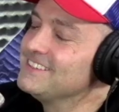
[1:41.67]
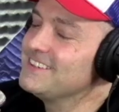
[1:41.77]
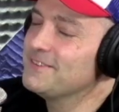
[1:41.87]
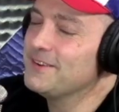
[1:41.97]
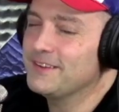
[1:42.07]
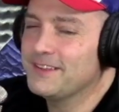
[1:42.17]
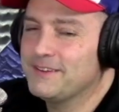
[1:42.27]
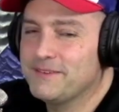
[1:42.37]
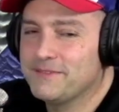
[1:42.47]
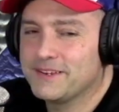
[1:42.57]
Well,
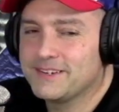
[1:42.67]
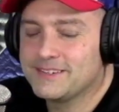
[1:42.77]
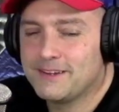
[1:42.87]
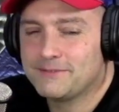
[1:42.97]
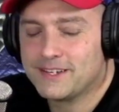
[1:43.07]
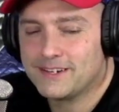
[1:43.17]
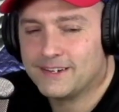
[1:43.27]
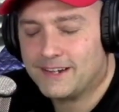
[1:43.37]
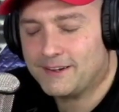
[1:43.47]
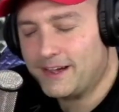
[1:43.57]
that made me. I
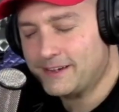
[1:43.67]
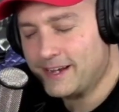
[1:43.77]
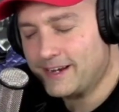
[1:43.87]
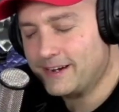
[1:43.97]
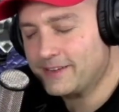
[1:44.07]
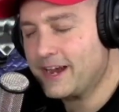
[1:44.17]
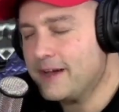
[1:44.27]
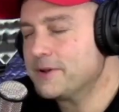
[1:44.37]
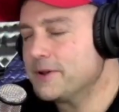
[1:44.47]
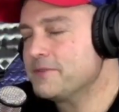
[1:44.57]
gotta get another
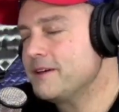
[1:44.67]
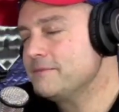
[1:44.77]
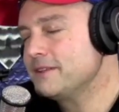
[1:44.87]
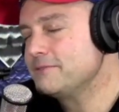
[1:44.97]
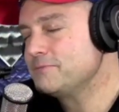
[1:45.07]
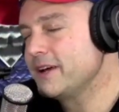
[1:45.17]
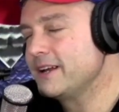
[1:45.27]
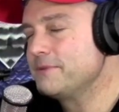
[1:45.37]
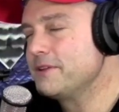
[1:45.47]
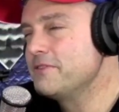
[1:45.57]
comment on that, but I was bringing
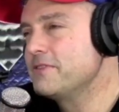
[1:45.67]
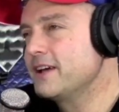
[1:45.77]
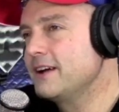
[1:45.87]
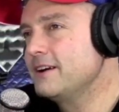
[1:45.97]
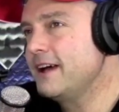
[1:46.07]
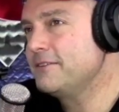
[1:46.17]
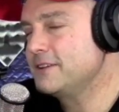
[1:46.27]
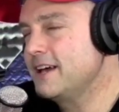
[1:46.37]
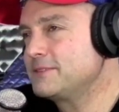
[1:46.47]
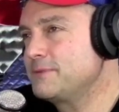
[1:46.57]
up another thing I
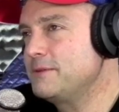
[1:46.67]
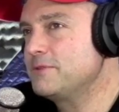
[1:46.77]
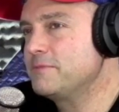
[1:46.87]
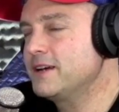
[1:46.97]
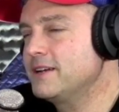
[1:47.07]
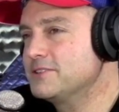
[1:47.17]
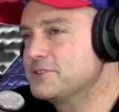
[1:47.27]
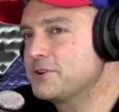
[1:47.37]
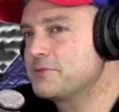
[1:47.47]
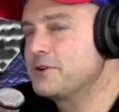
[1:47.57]
ask people about. It's a
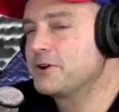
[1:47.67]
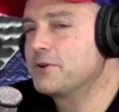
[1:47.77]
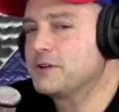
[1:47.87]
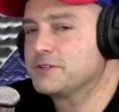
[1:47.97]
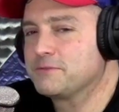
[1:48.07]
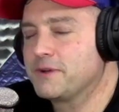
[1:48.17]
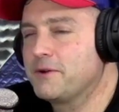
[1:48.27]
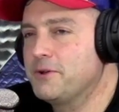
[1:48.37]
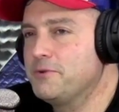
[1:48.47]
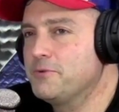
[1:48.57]
Joe Rogan question
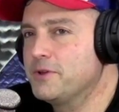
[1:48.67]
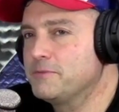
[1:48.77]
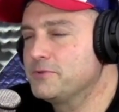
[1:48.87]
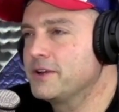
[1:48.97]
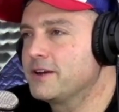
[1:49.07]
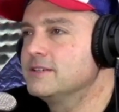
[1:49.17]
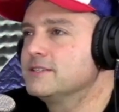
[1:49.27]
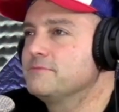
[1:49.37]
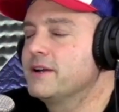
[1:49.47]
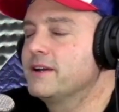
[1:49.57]
about who would win between a
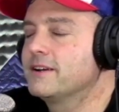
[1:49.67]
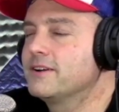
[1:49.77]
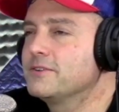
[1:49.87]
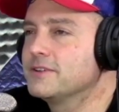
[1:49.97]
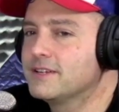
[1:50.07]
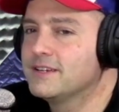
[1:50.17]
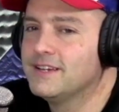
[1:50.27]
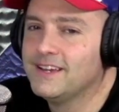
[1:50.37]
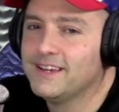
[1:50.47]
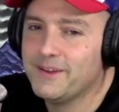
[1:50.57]
grizzly bear and a gorilla,
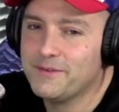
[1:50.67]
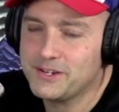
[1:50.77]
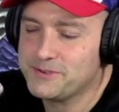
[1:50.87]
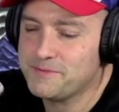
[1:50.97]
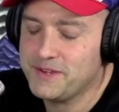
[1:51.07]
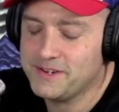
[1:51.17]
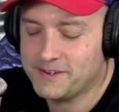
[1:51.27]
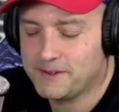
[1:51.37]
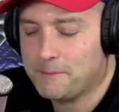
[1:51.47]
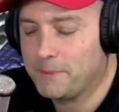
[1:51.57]
and we get your opinion
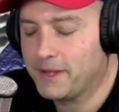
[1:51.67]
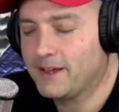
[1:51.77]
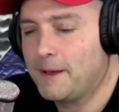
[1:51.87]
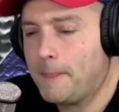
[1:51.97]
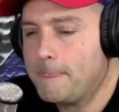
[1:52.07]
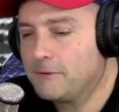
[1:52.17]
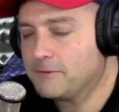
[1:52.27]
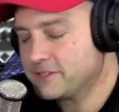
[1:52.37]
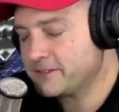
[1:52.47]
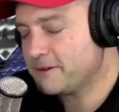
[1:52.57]
on it. But I
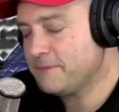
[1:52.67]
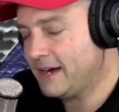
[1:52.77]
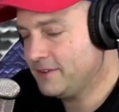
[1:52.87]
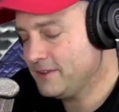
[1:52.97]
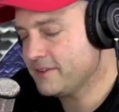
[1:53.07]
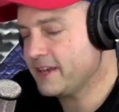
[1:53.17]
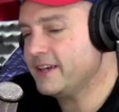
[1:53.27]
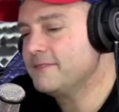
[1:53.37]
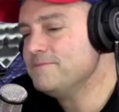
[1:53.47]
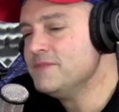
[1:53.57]
want to circle back on Liver King.